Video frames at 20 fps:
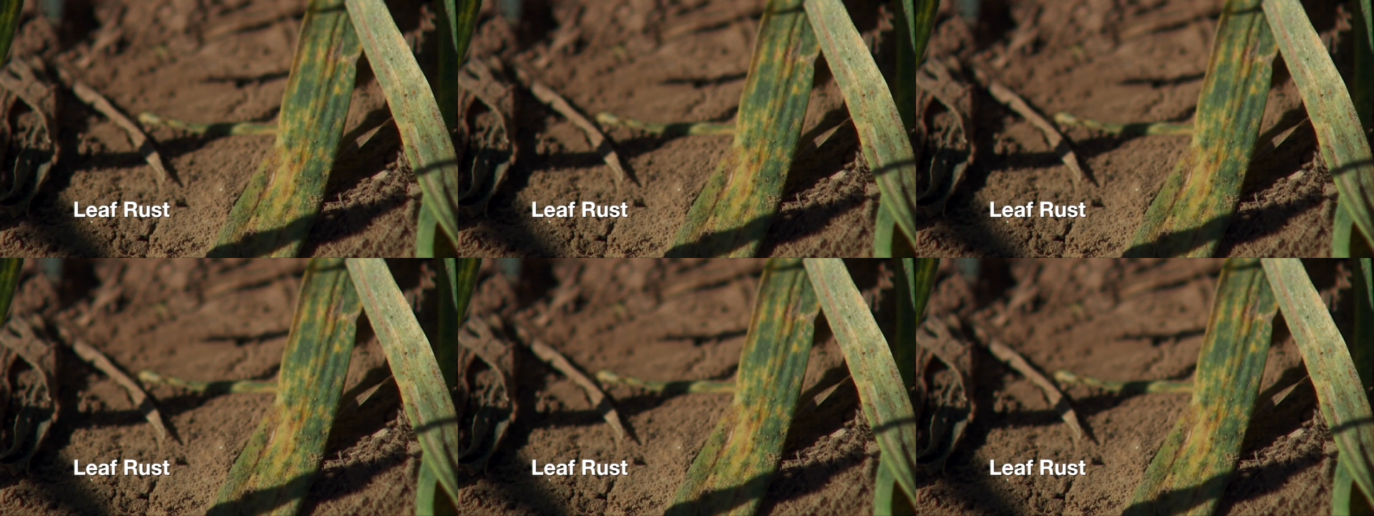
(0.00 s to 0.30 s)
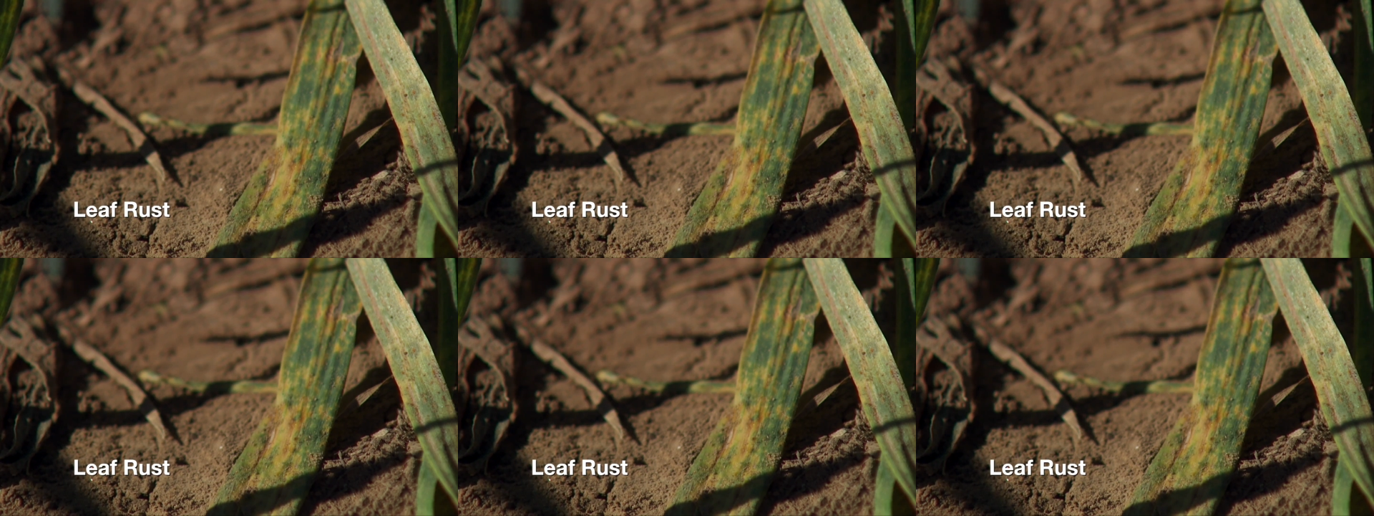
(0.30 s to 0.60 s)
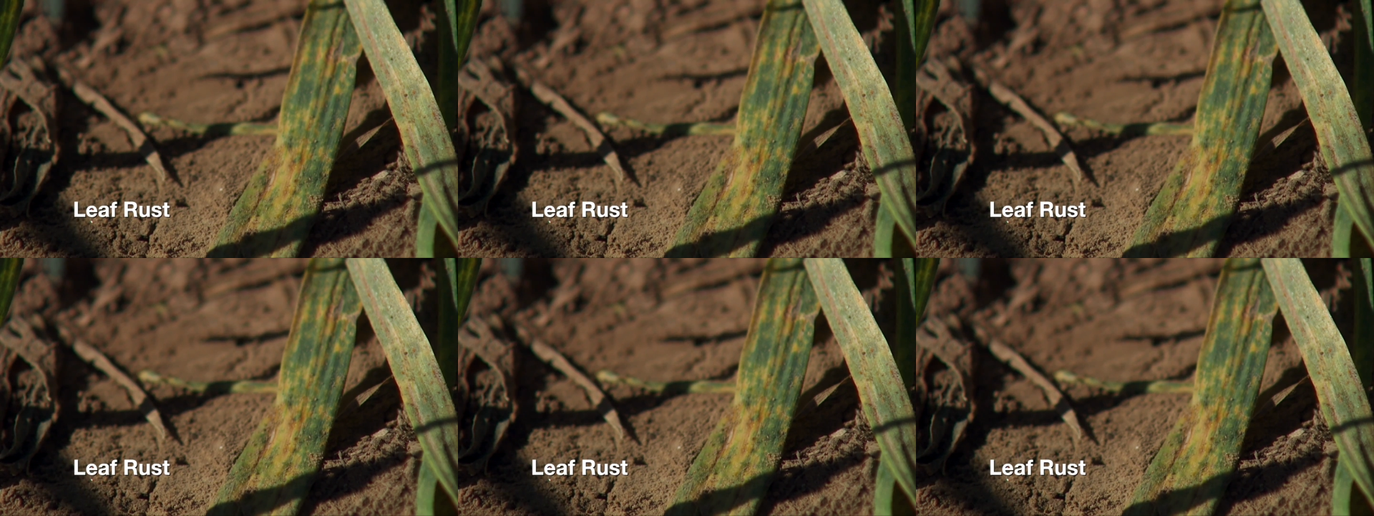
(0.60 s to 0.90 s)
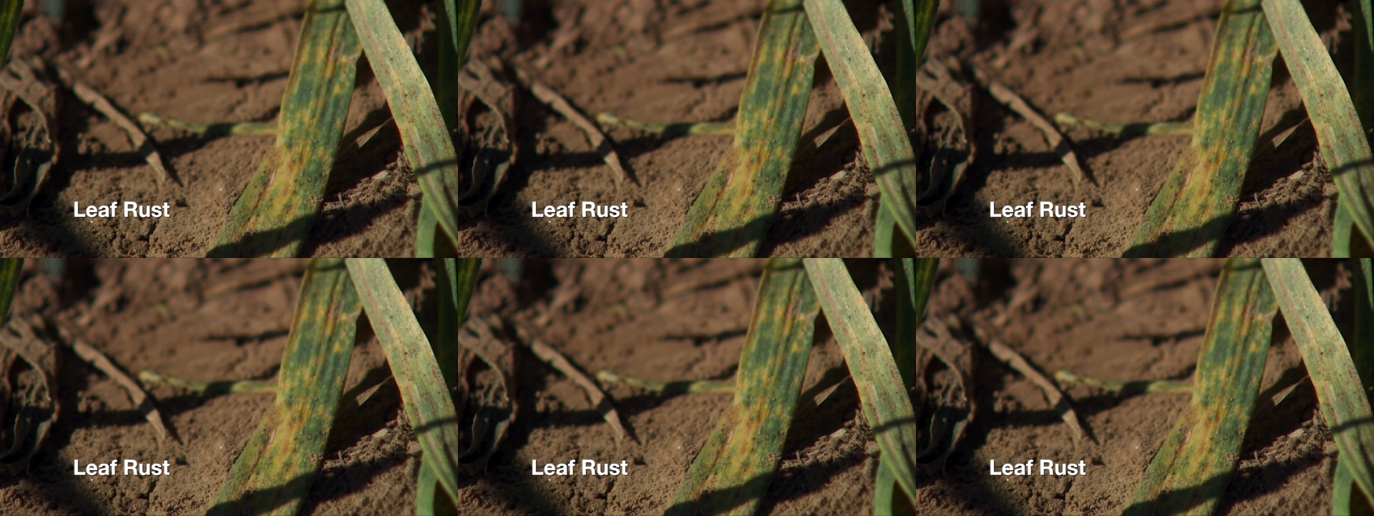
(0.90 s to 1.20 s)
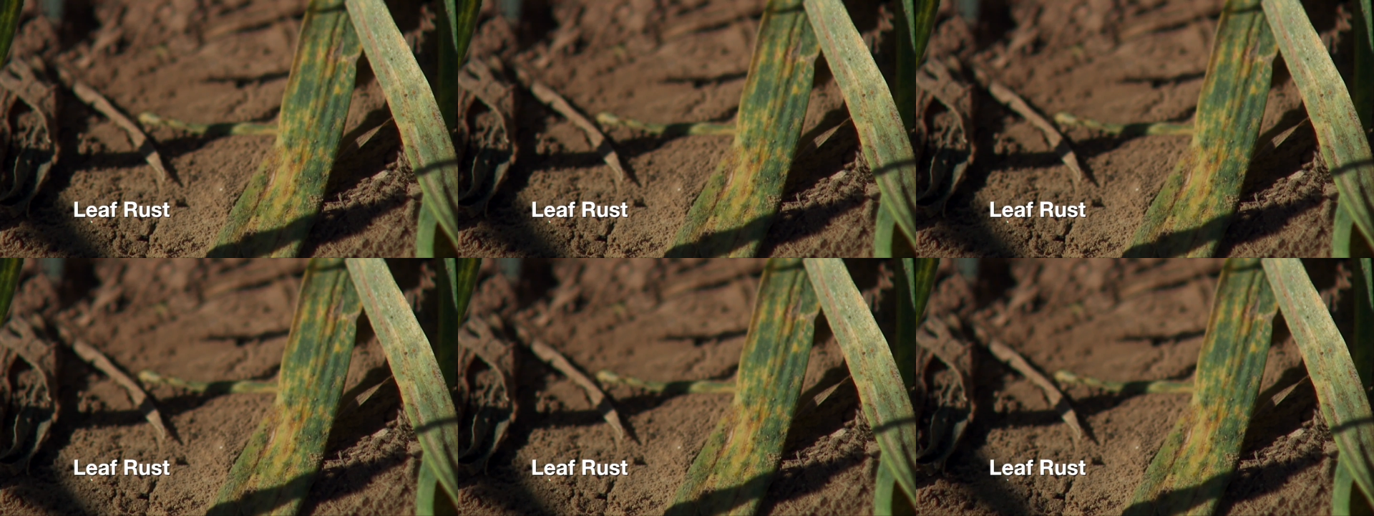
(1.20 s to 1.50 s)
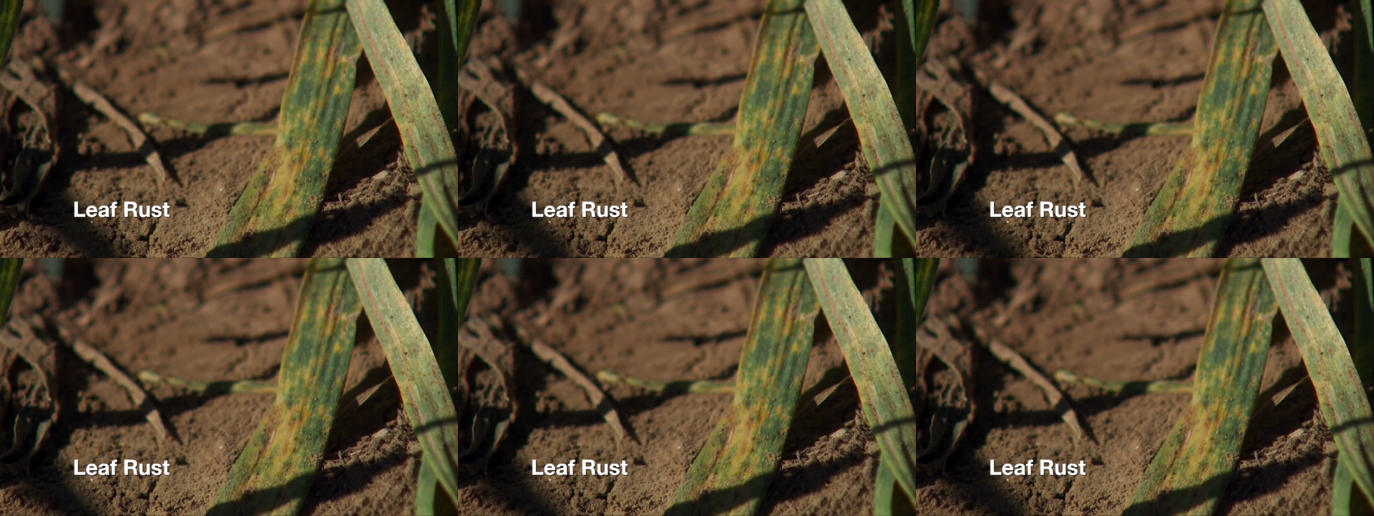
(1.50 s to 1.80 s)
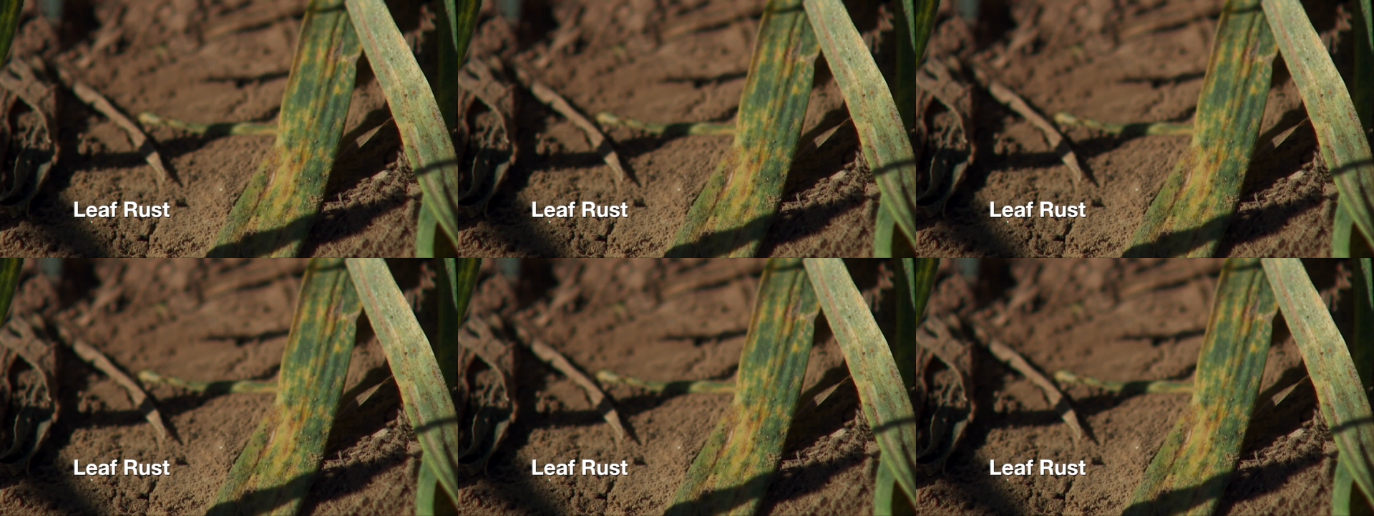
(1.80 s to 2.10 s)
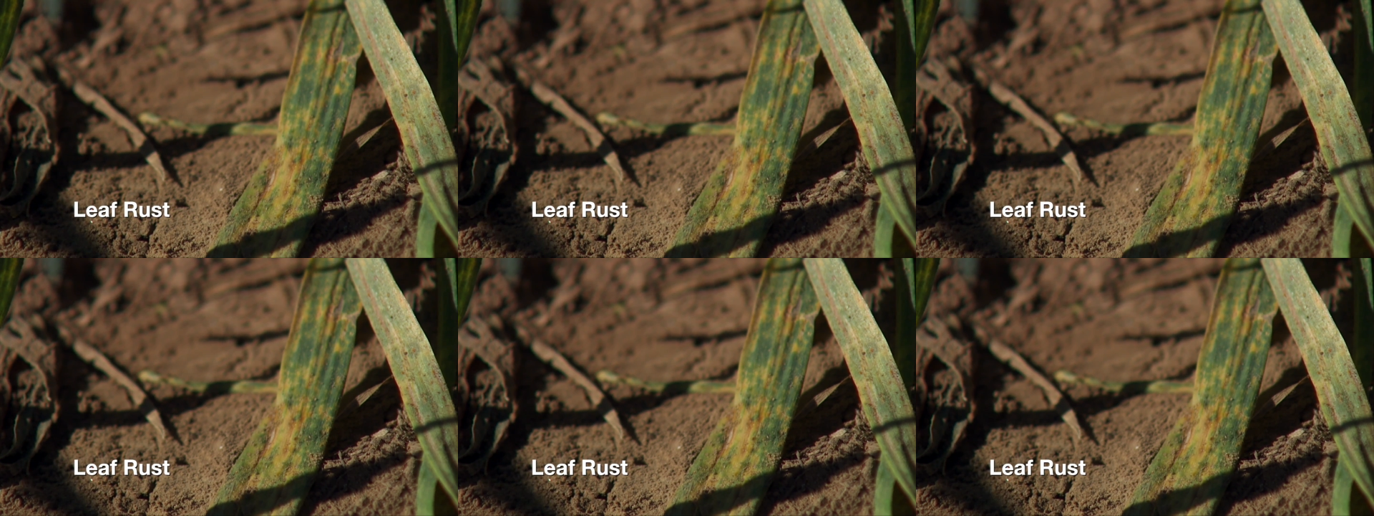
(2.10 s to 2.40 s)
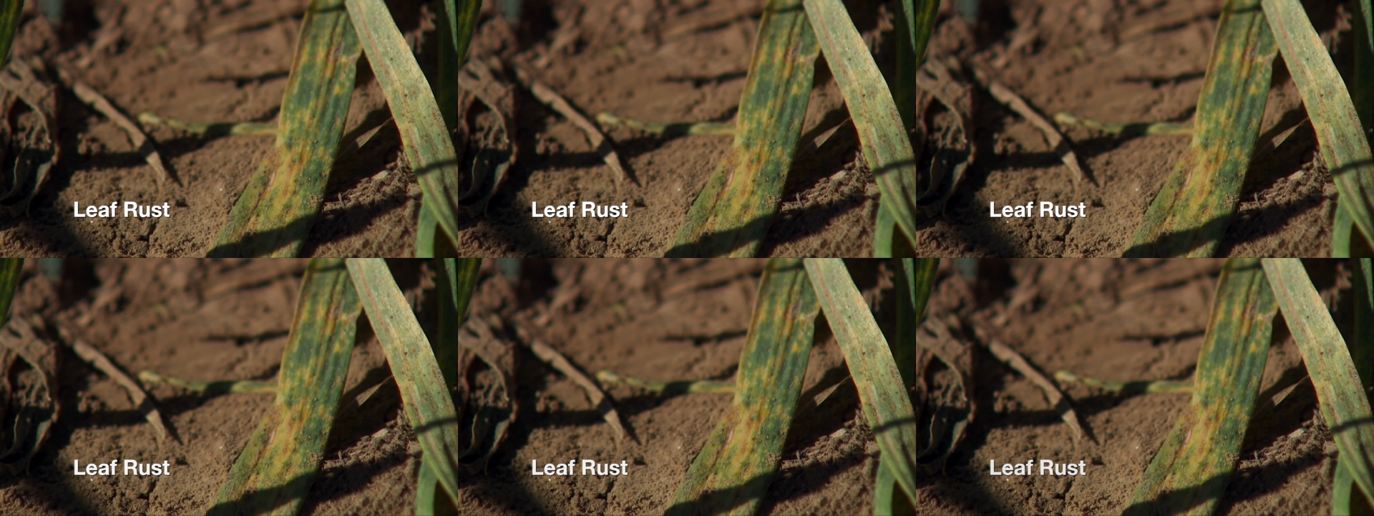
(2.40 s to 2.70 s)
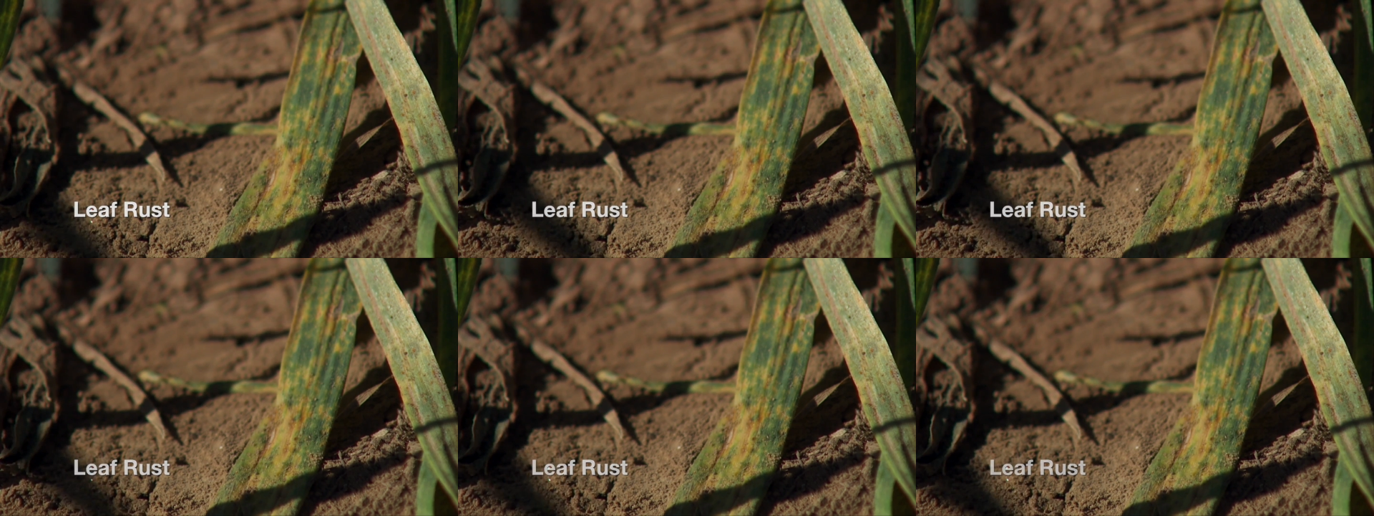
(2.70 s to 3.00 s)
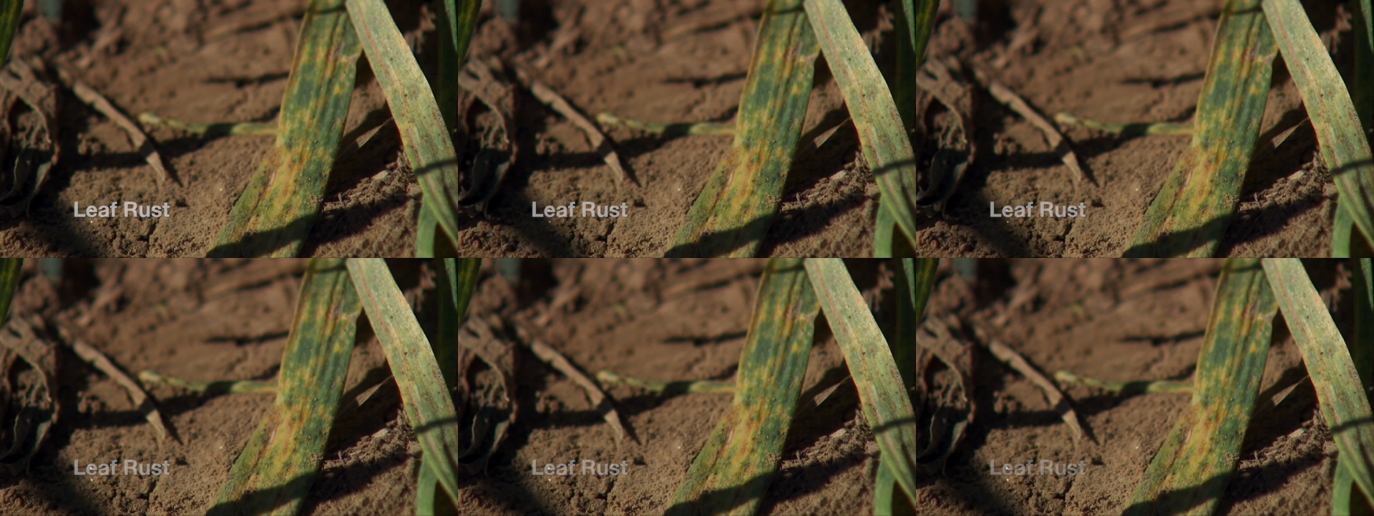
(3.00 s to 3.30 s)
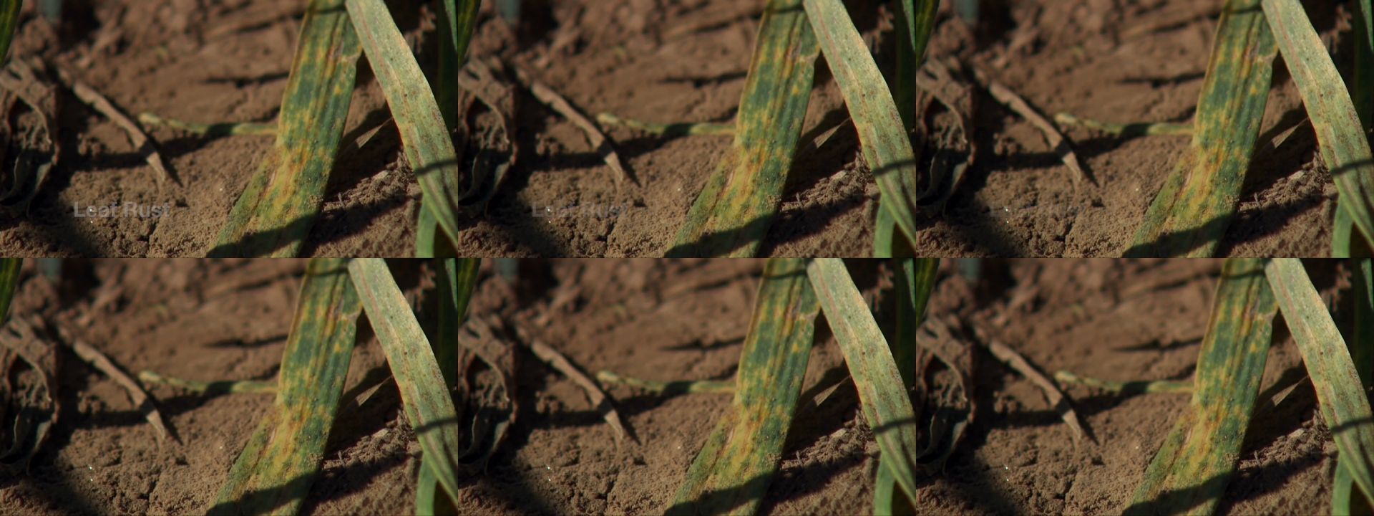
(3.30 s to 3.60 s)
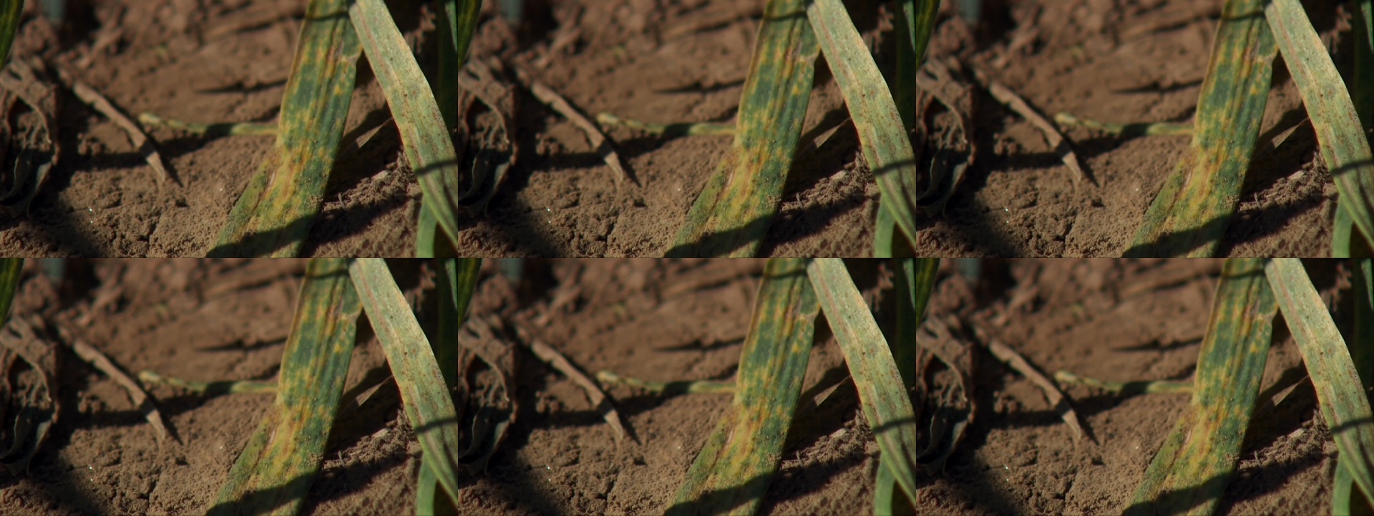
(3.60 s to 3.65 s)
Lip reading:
No face is visible, so there are no lips to read.